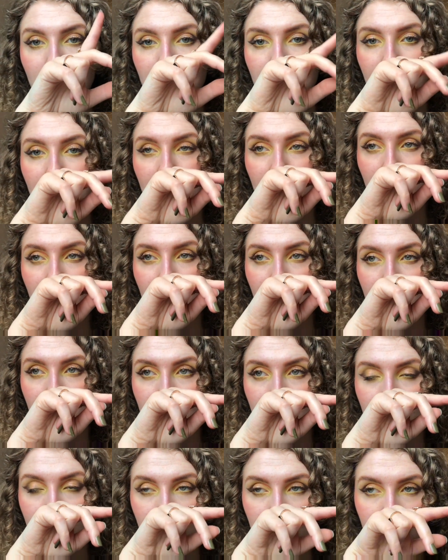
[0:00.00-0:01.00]
Then
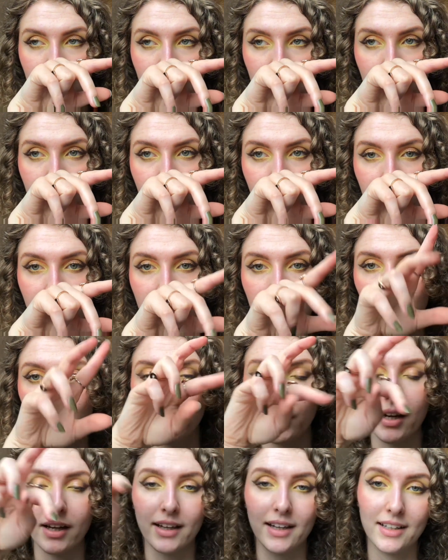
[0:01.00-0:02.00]
in the
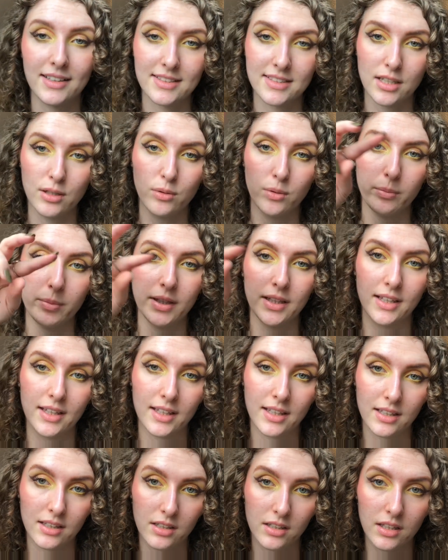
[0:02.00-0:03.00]
brackets there will be
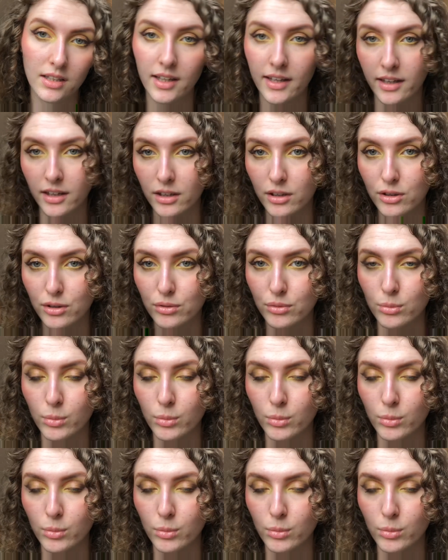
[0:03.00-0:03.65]
like a link